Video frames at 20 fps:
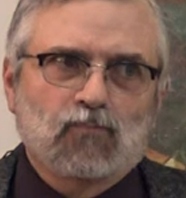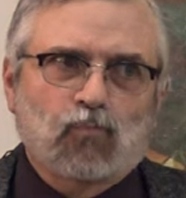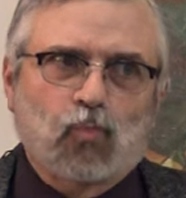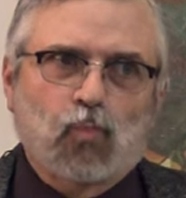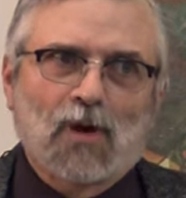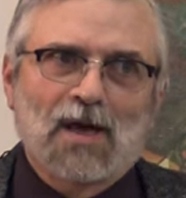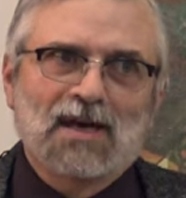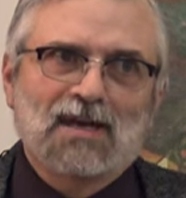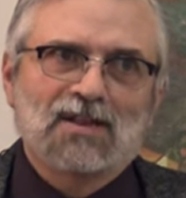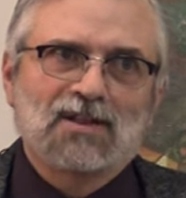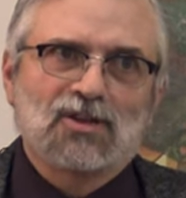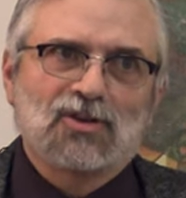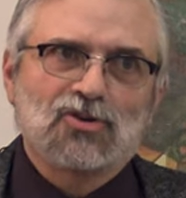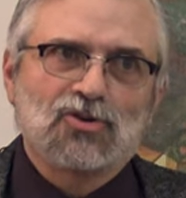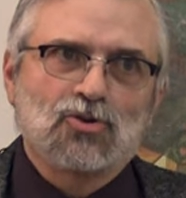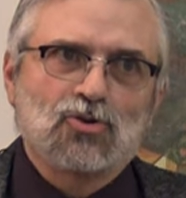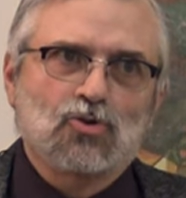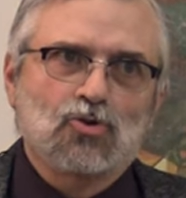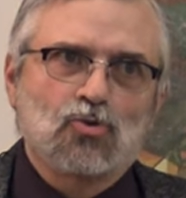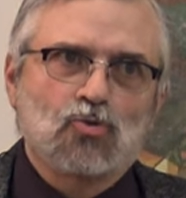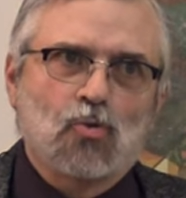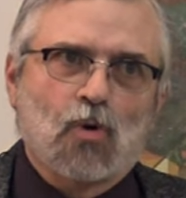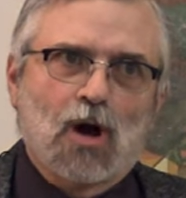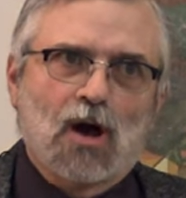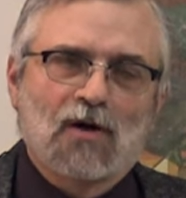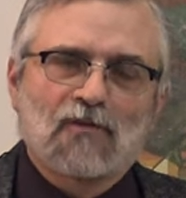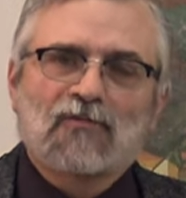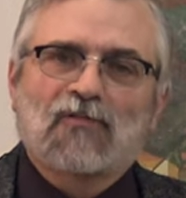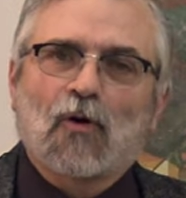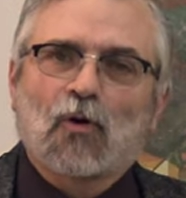When you
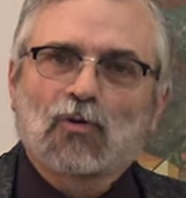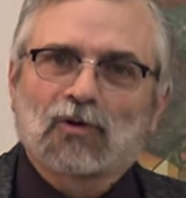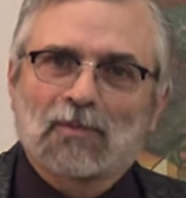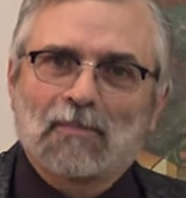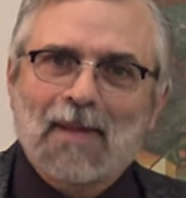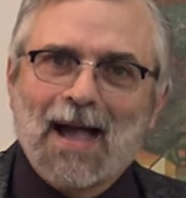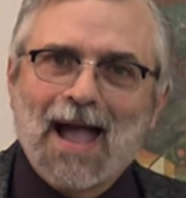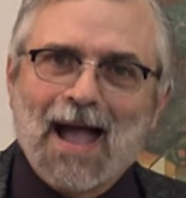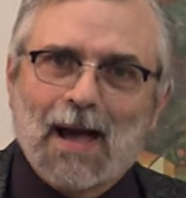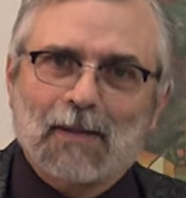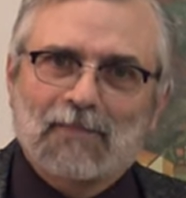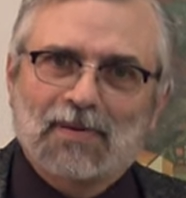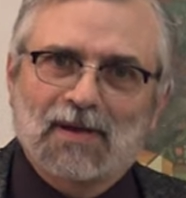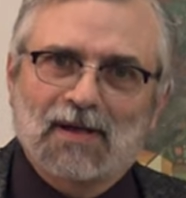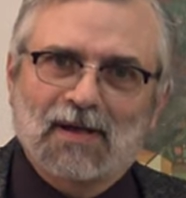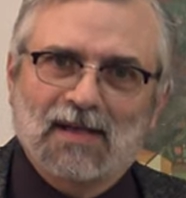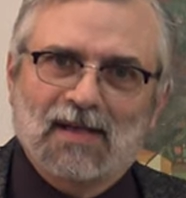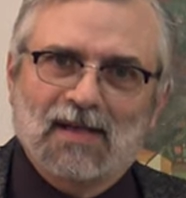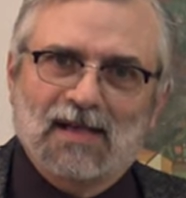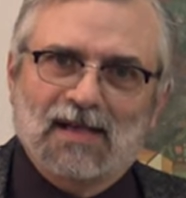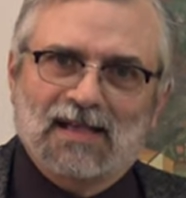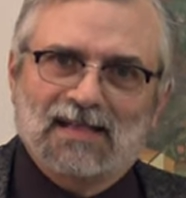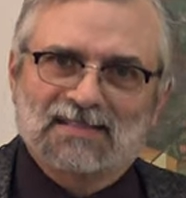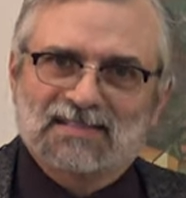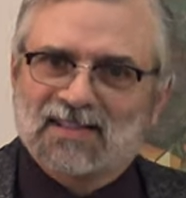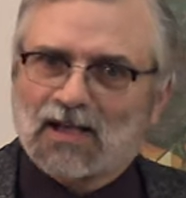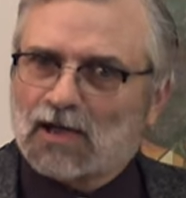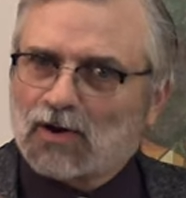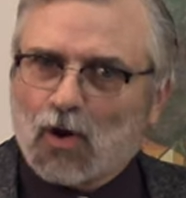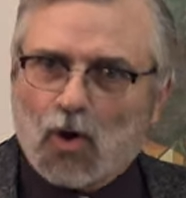unfold a map,
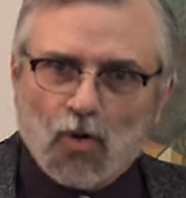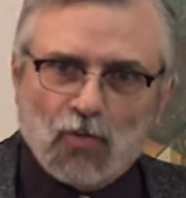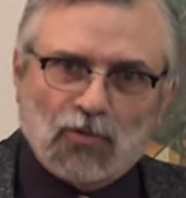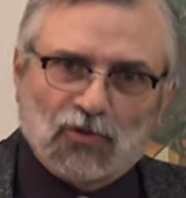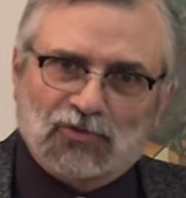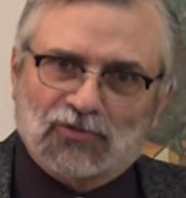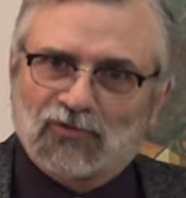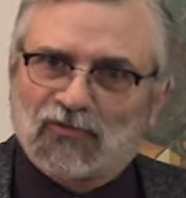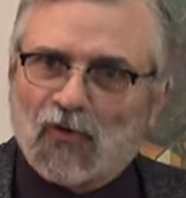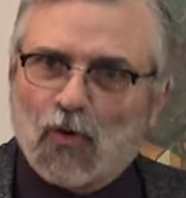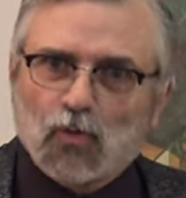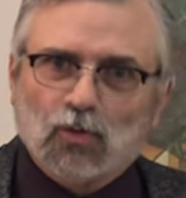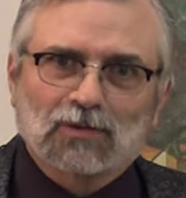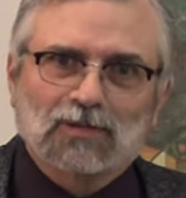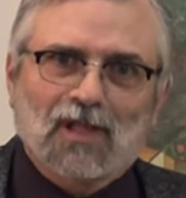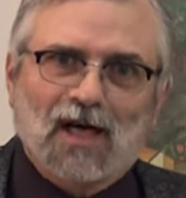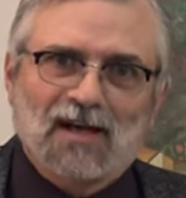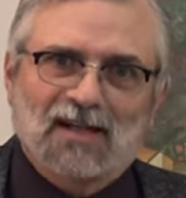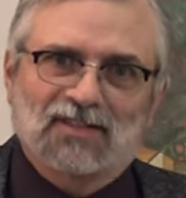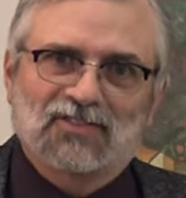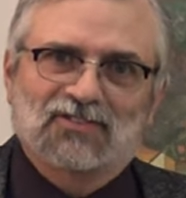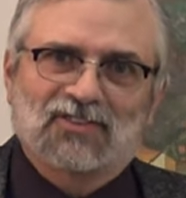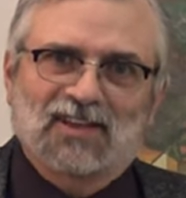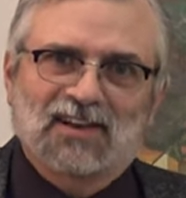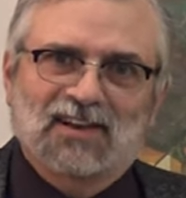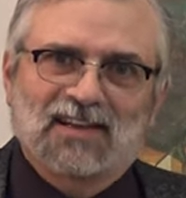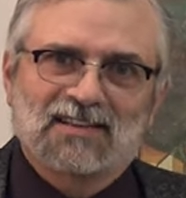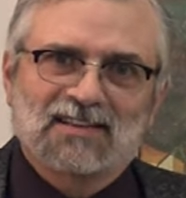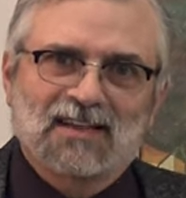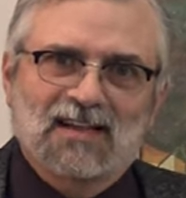it's got all those fold lines
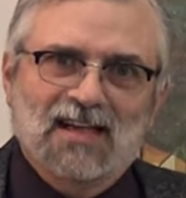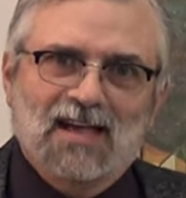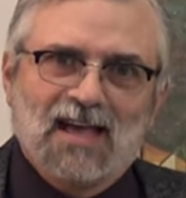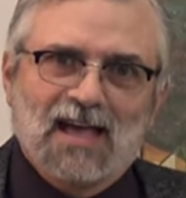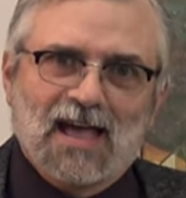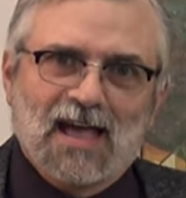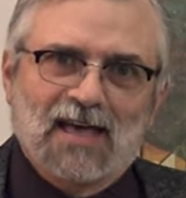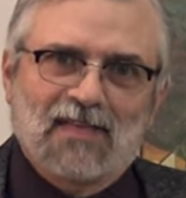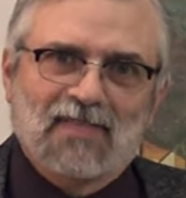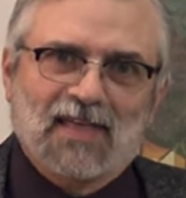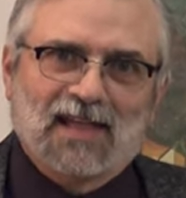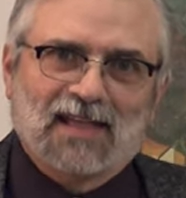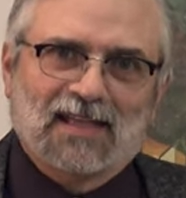in it, and